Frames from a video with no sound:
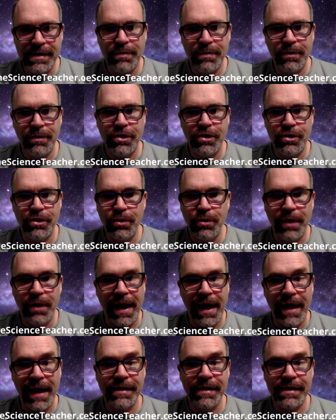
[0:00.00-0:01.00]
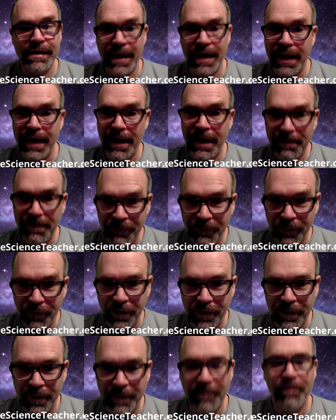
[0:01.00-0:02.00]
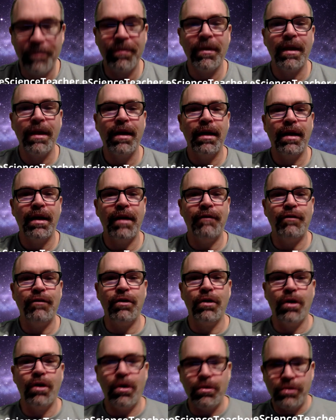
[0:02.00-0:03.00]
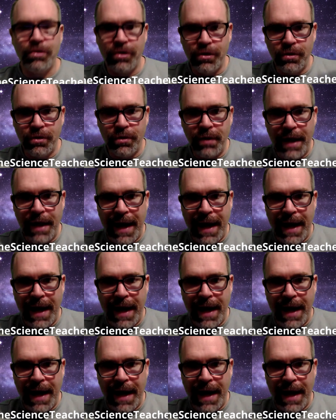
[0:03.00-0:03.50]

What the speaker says: which you can sign up for if you go to